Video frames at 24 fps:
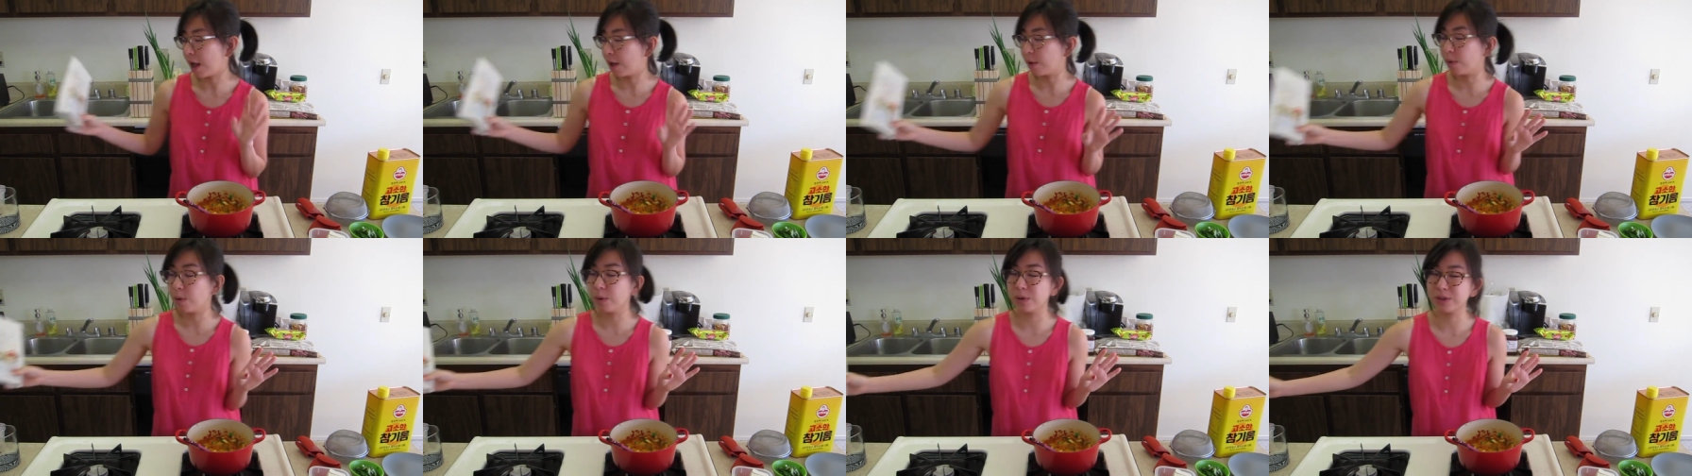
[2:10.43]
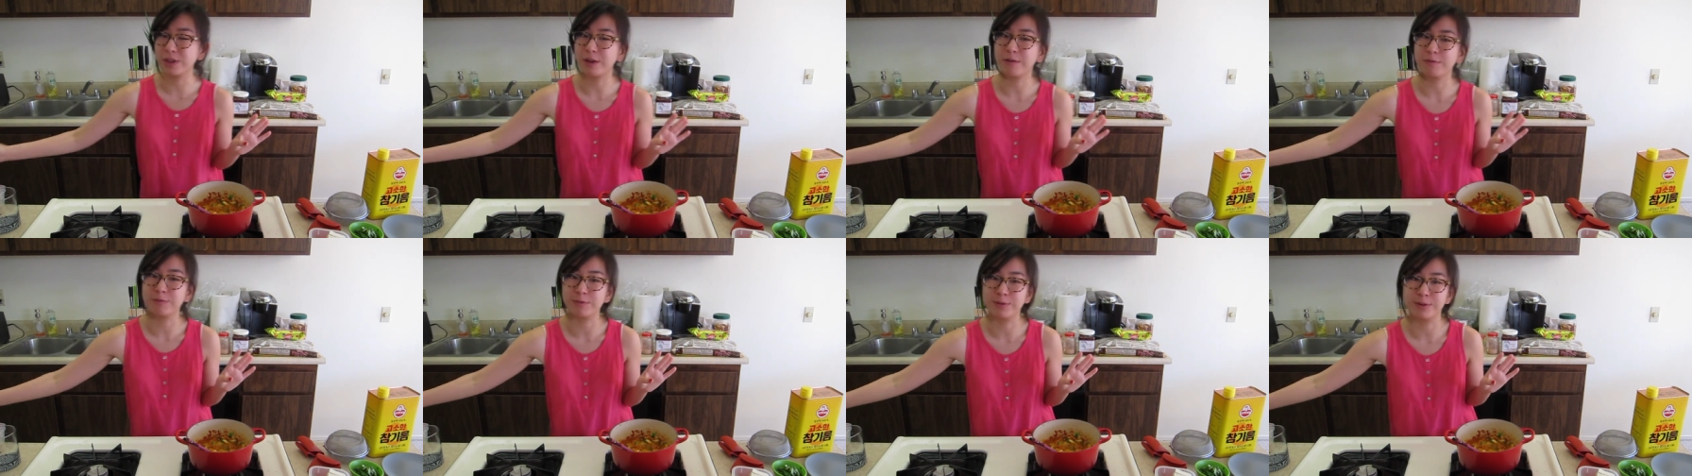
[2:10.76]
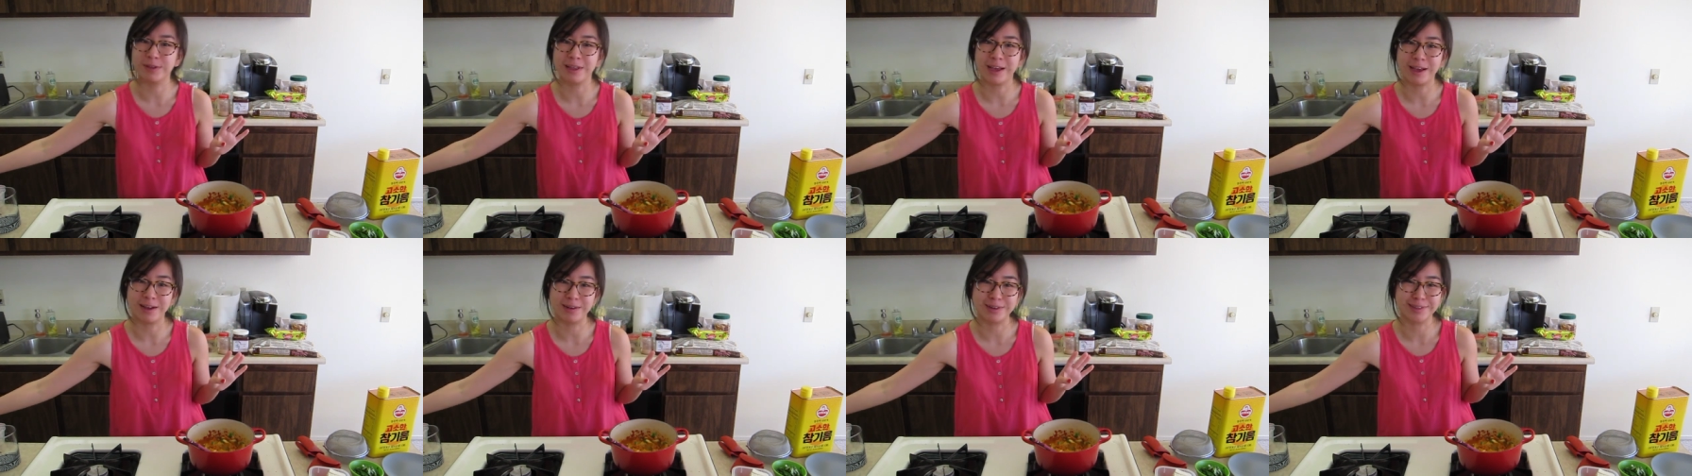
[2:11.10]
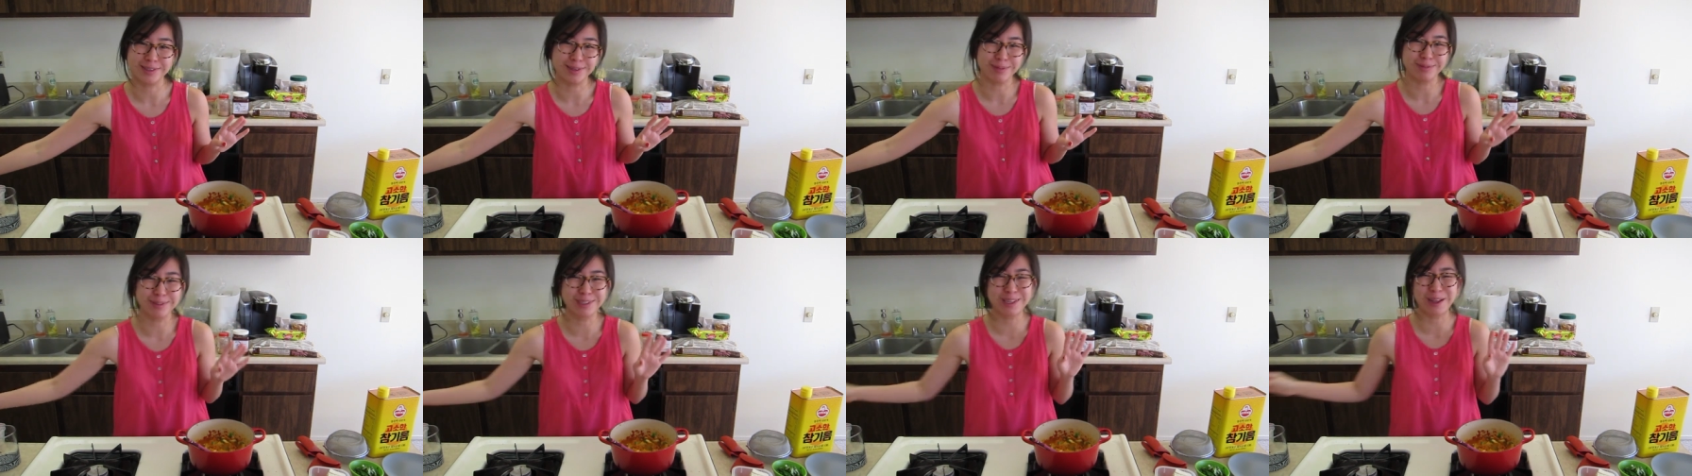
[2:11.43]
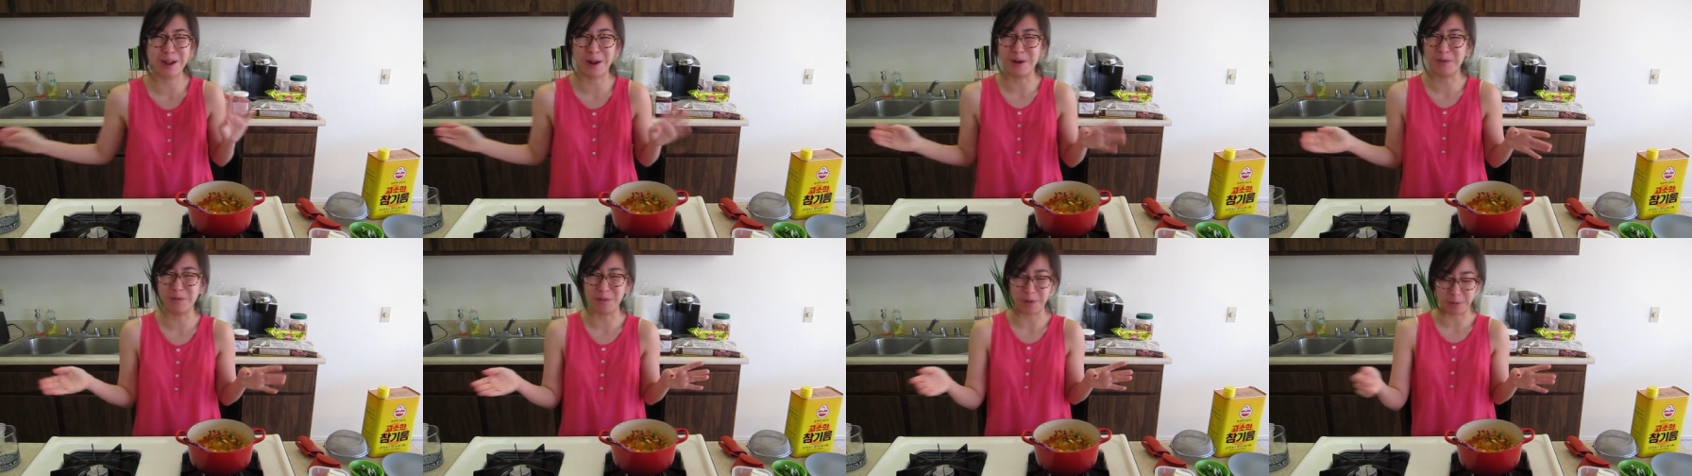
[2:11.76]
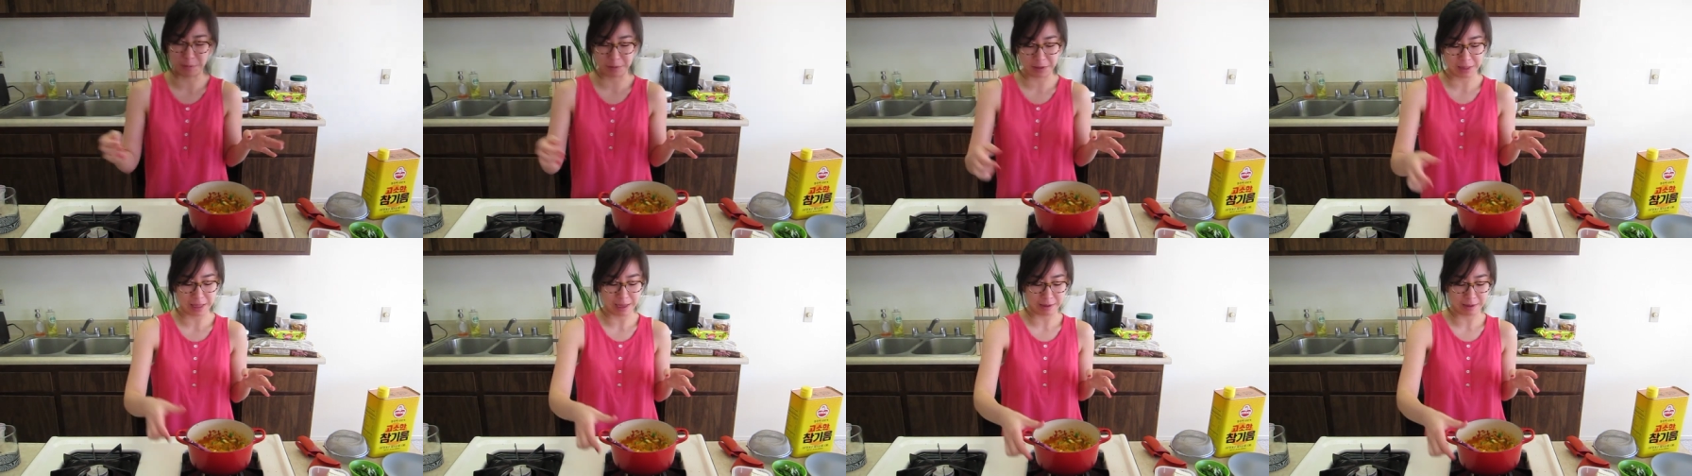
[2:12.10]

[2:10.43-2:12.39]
I'll hold off for now because I'm scared what will